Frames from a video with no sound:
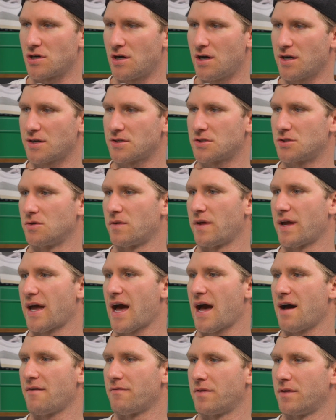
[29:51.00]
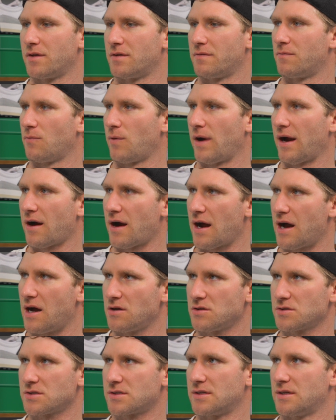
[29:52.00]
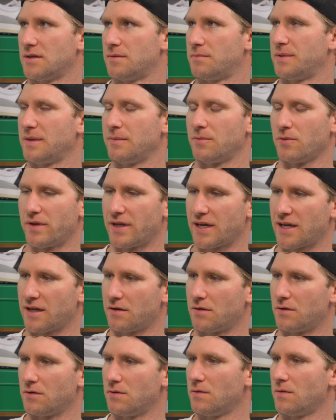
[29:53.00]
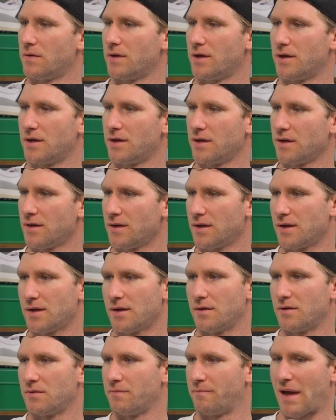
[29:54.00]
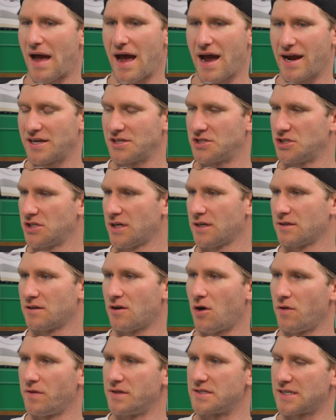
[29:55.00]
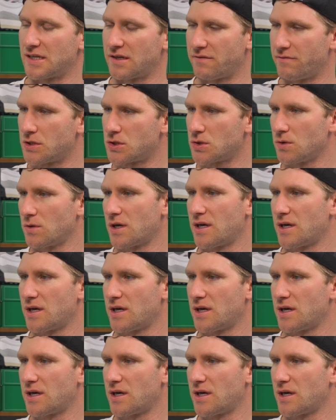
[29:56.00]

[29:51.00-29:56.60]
The trucks? Do they have the warehouse? The people that can do the packaging to all these individual